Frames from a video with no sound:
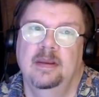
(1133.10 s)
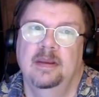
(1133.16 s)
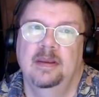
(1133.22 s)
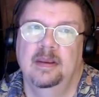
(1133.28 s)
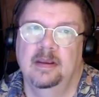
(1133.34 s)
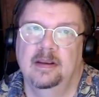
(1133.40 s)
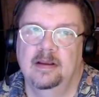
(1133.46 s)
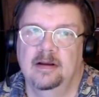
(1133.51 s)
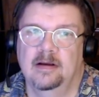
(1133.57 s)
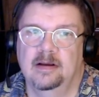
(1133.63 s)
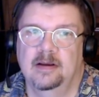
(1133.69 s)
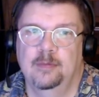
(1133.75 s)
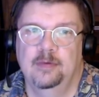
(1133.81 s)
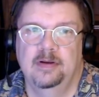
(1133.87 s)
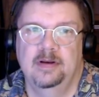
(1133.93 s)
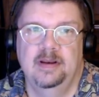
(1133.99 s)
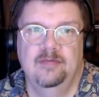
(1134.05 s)
it can't go
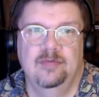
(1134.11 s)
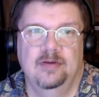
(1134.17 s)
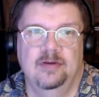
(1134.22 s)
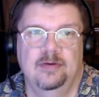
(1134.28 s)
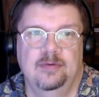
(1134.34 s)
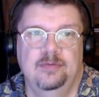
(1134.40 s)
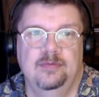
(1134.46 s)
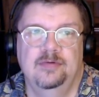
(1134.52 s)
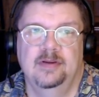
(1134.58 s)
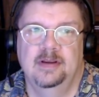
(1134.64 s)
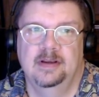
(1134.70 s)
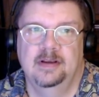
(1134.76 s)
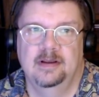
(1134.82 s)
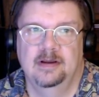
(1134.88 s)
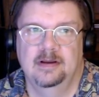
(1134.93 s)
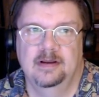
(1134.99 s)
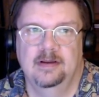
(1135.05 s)
on any of those. It
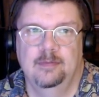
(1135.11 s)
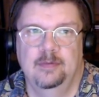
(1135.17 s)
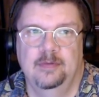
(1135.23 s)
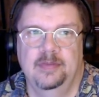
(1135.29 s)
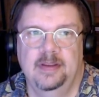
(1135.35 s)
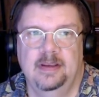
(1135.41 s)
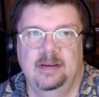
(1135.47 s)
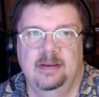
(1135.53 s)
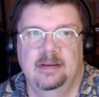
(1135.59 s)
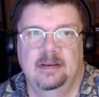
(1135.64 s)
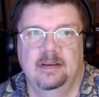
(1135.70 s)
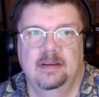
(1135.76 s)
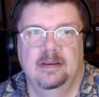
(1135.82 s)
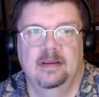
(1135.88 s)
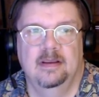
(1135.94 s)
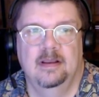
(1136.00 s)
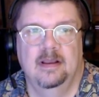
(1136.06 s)
can't go on the
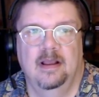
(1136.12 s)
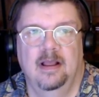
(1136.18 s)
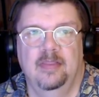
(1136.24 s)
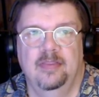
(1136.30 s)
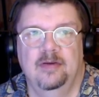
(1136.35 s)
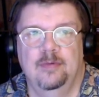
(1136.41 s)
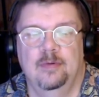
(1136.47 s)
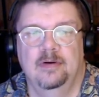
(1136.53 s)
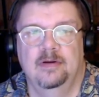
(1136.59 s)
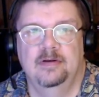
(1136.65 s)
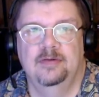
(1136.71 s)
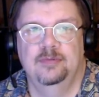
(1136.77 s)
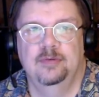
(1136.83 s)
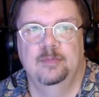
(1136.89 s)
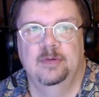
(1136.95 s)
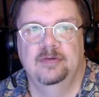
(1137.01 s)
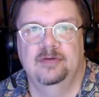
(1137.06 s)
other quad,
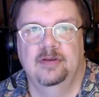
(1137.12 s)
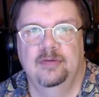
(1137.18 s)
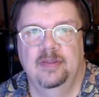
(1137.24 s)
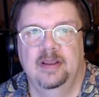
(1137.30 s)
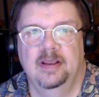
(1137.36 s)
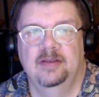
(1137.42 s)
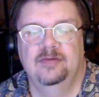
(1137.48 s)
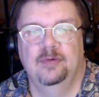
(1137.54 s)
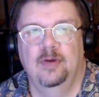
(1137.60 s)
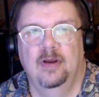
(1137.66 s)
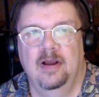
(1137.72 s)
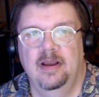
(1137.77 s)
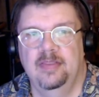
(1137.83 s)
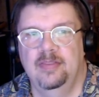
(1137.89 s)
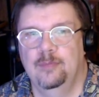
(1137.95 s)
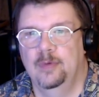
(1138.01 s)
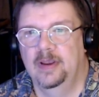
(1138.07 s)
so it must go there. So
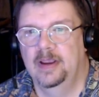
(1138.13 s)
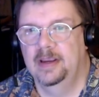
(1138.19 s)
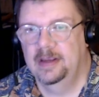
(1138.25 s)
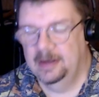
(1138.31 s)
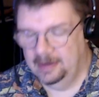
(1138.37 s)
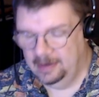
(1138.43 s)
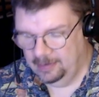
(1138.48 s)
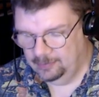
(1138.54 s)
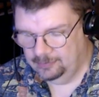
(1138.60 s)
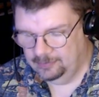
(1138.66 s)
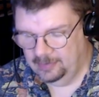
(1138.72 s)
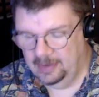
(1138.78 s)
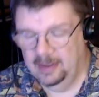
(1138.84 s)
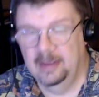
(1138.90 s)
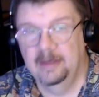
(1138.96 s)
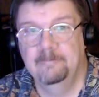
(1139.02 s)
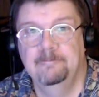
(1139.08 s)
either way, it goes
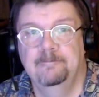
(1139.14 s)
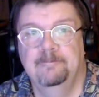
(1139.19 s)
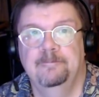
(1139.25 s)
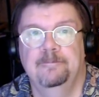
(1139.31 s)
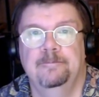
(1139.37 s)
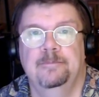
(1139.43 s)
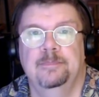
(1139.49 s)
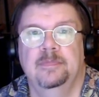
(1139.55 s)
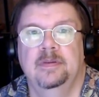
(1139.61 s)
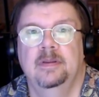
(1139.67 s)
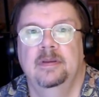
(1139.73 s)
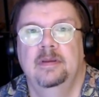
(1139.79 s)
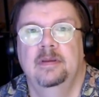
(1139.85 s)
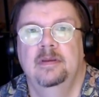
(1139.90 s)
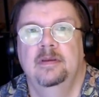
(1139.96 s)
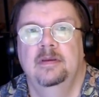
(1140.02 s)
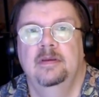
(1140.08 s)
there.
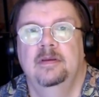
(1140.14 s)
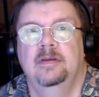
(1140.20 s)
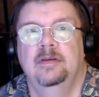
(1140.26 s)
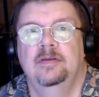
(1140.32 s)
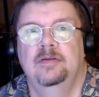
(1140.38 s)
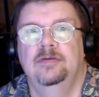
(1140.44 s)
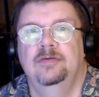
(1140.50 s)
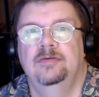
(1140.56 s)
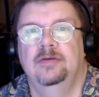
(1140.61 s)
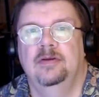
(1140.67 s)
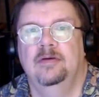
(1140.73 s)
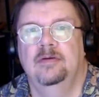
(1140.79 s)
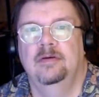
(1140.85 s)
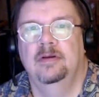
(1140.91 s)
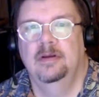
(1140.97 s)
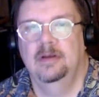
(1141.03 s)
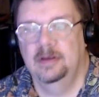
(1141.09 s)

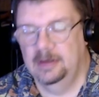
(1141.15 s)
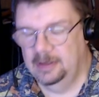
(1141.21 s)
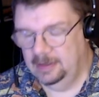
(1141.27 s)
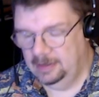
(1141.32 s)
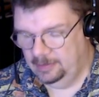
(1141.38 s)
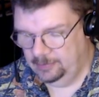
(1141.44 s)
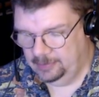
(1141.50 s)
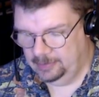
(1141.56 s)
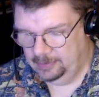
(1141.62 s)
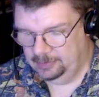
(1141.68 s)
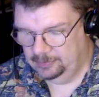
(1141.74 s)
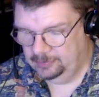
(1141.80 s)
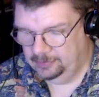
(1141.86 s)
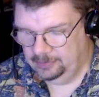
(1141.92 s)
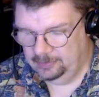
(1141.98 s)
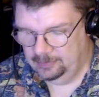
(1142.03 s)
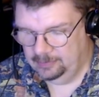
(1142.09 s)
So I am going
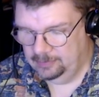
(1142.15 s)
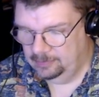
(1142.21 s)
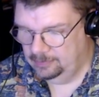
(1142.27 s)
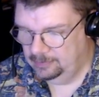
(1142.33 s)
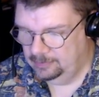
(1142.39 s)
to